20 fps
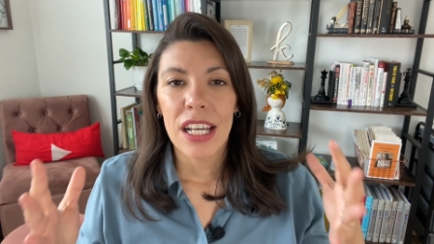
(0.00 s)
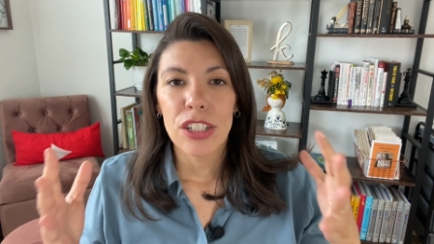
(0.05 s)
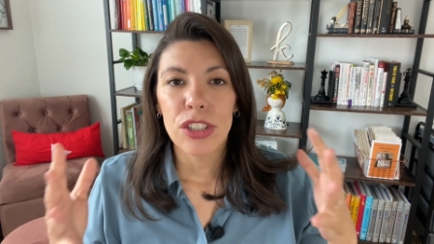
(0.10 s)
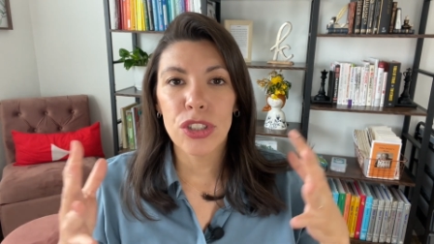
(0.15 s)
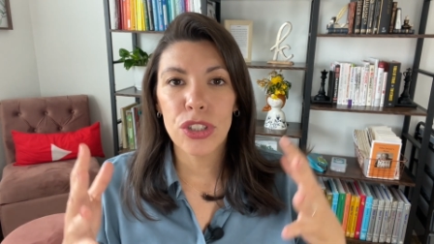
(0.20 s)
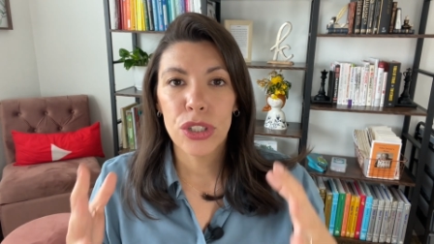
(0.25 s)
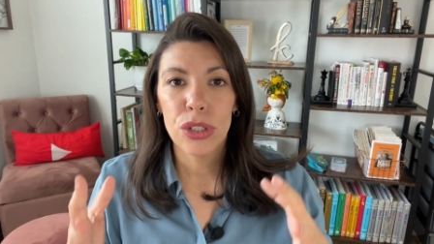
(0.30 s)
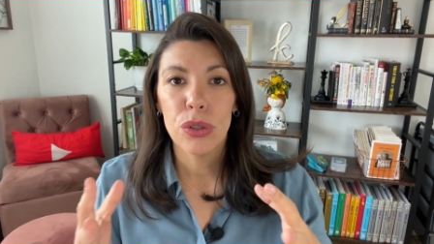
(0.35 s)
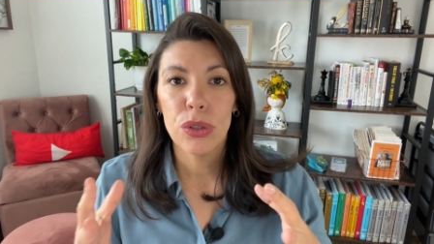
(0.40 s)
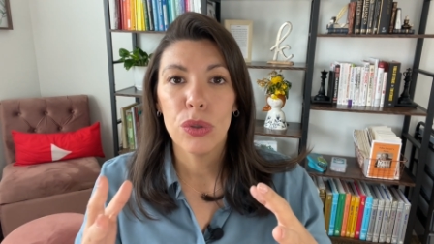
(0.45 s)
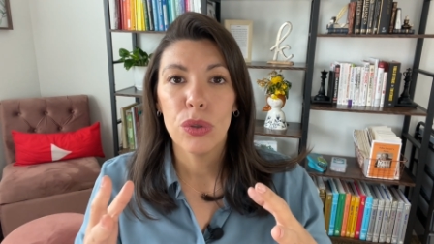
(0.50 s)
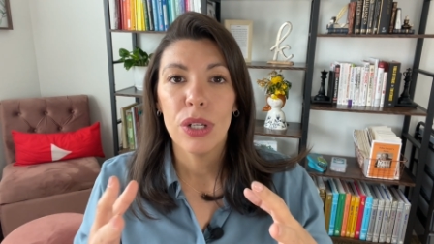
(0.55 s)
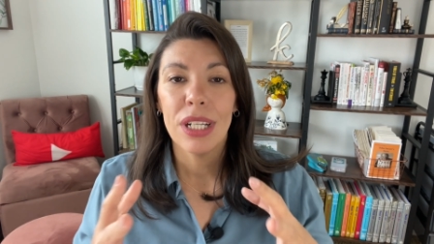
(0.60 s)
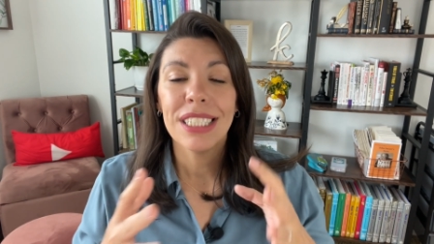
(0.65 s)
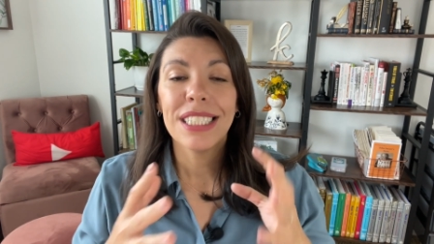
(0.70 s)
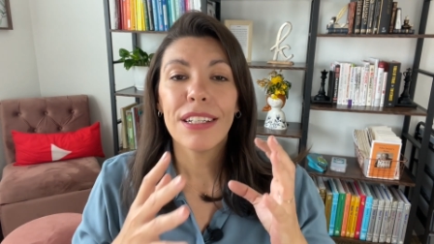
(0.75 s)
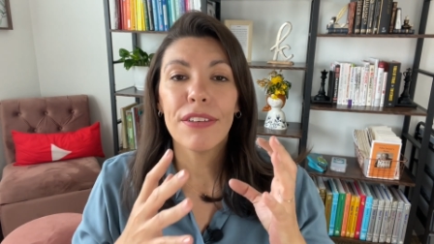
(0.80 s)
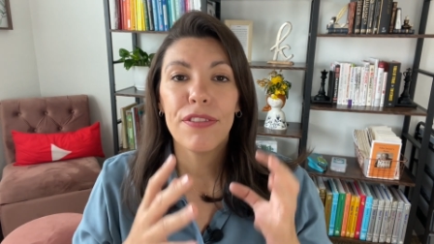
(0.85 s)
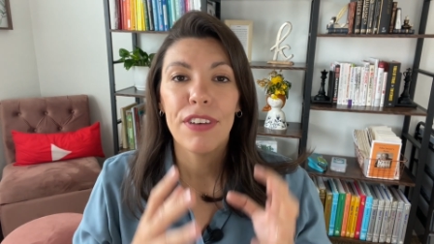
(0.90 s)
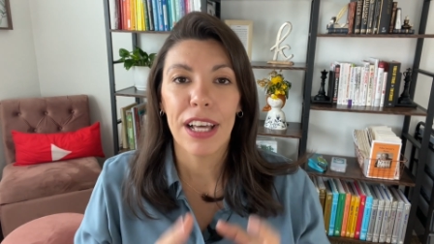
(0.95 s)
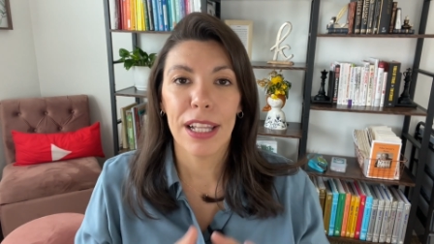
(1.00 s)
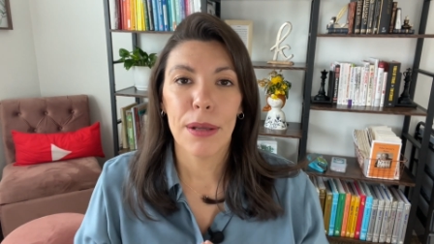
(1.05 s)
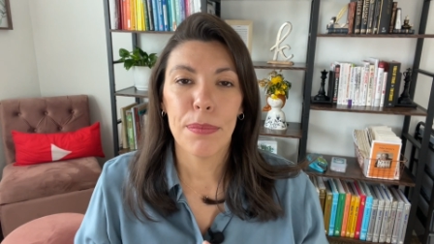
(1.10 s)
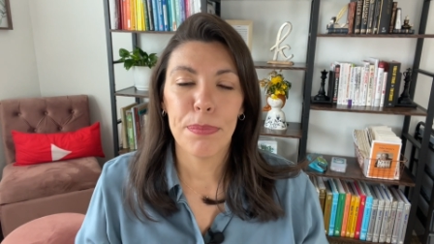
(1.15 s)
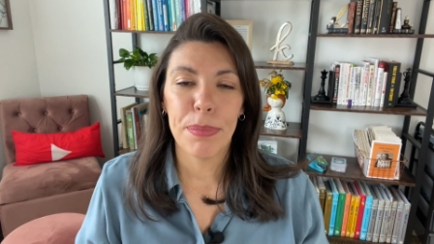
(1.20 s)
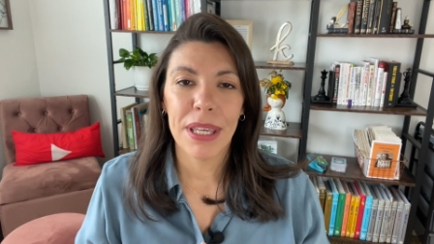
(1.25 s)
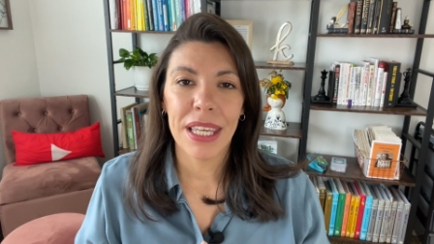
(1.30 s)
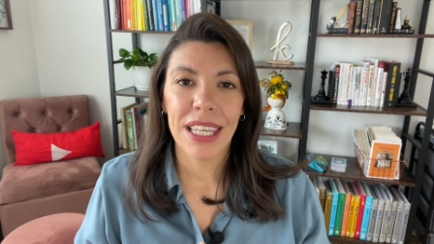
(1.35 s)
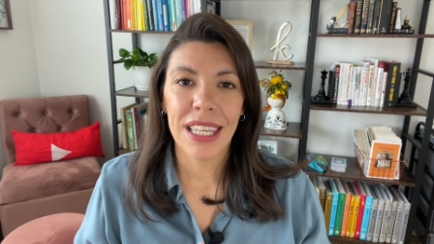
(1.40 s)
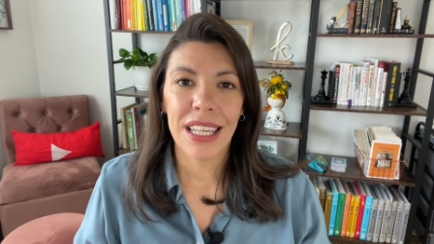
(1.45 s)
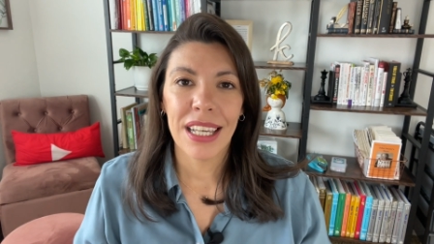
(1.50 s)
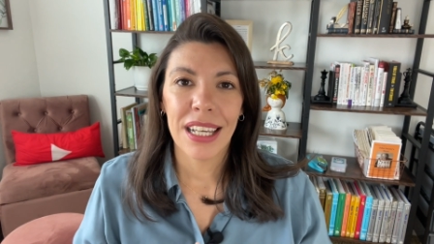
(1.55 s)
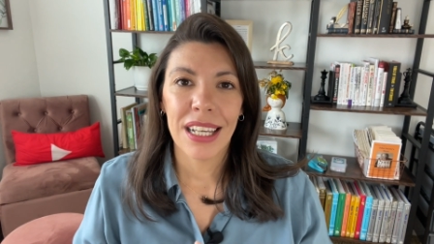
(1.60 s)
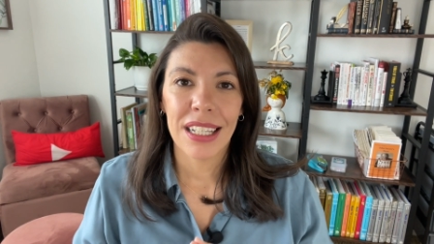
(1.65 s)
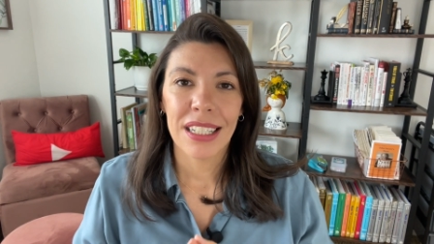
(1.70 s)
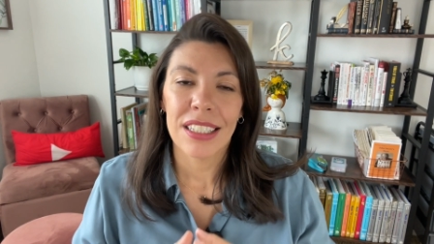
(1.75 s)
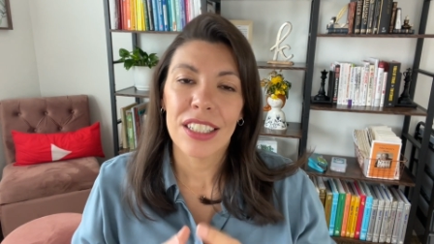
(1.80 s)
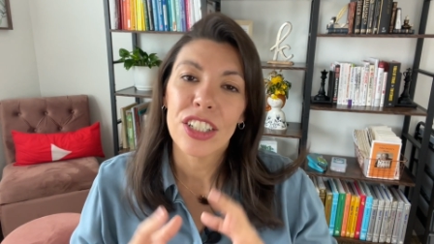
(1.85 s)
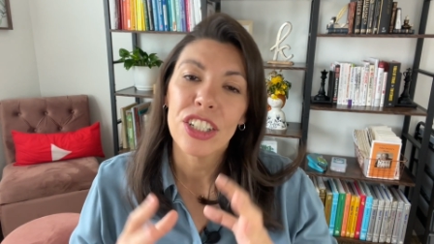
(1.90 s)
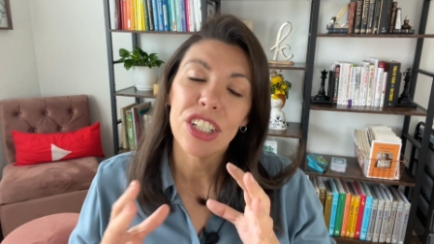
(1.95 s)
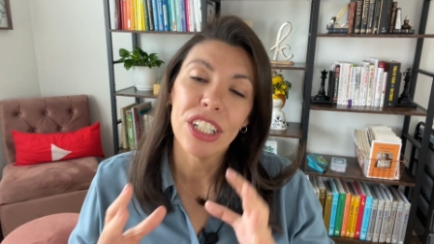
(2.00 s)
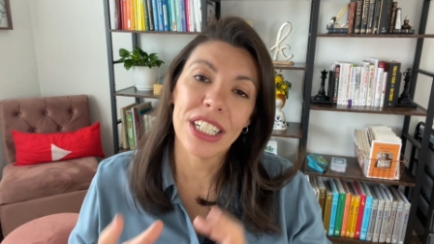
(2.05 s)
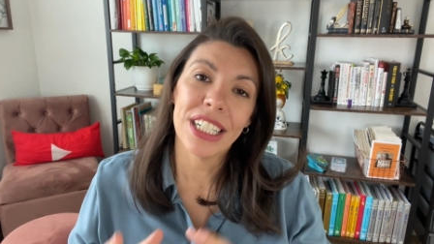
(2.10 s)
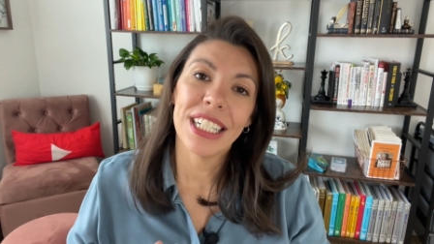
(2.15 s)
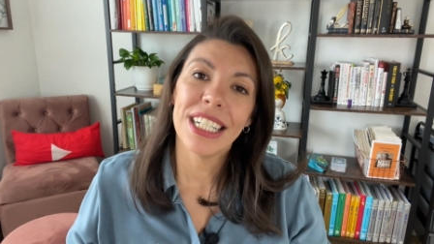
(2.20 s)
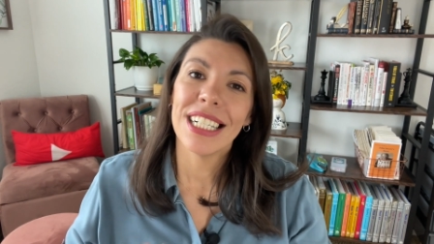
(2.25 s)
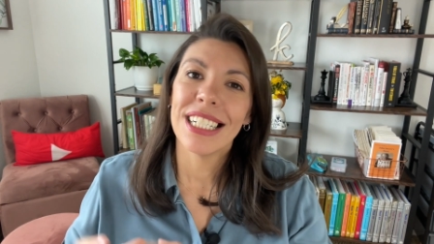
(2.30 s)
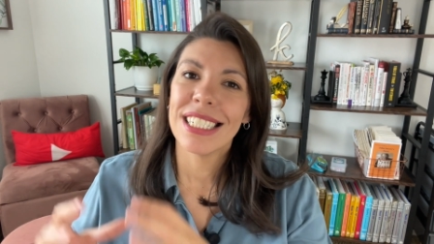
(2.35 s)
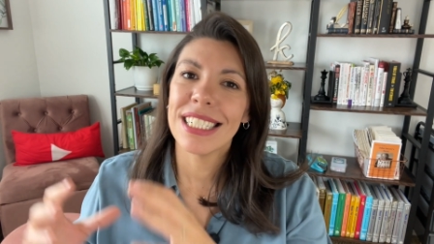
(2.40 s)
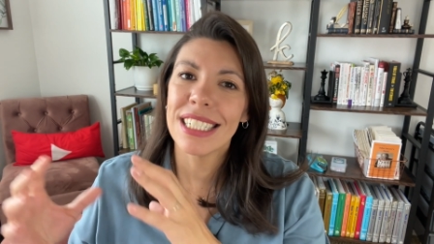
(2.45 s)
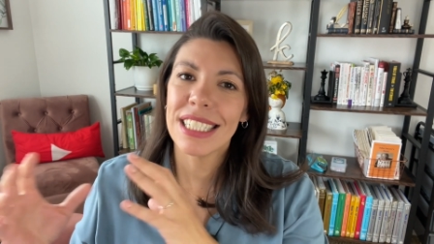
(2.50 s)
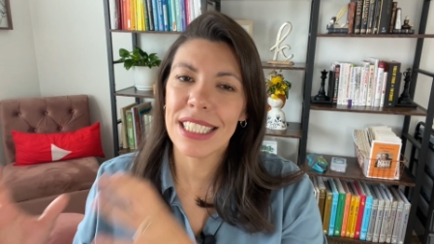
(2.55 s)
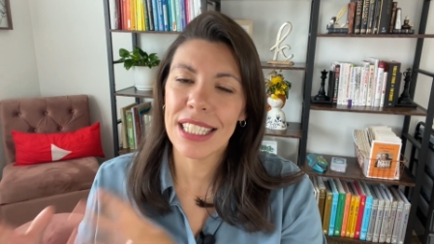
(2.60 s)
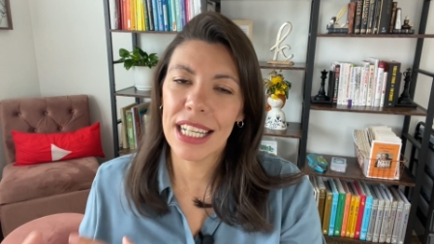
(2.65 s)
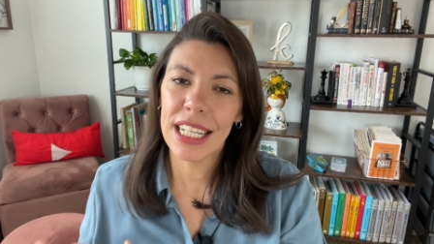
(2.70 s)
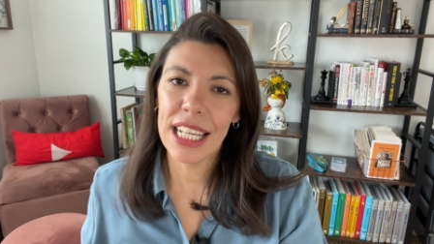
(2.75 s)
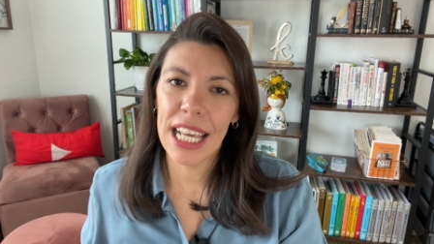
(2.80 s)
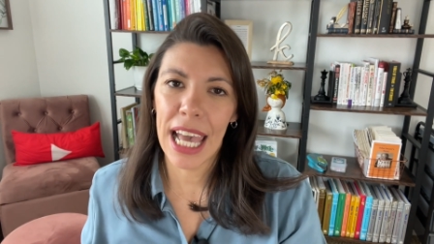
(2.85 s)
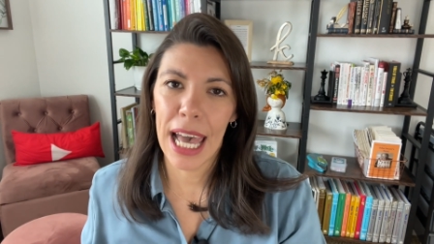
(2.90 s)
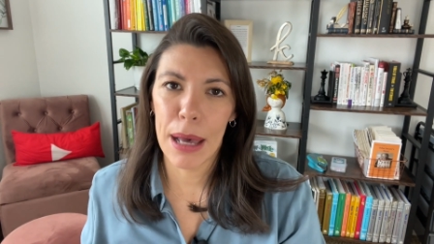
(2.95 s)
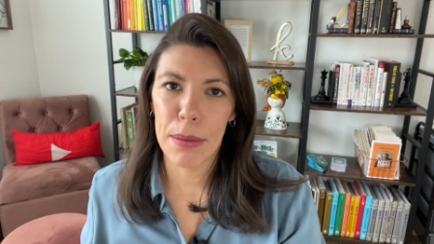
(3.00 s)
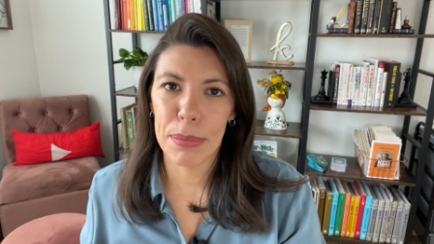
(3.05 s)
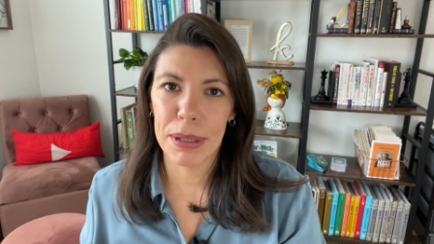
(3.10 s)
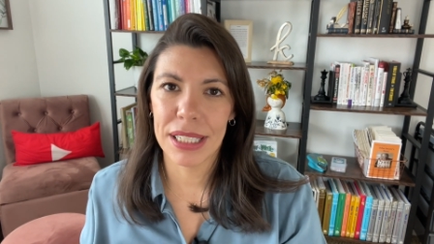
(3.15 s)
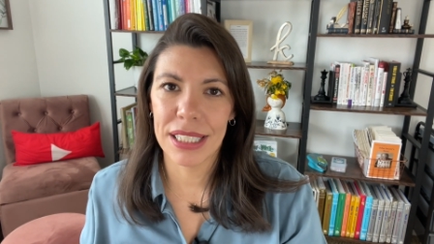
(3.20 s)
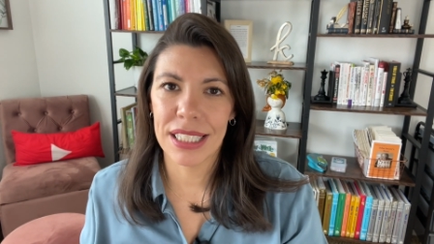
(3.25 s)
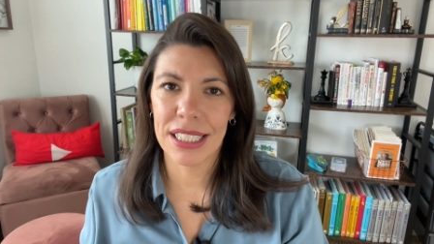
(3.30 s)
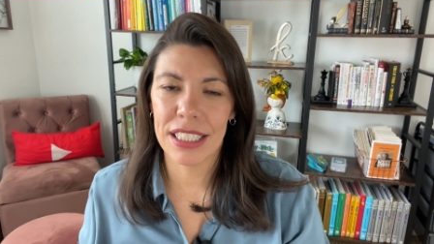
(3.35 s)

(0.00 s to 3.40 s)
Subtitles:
to developing good study habits.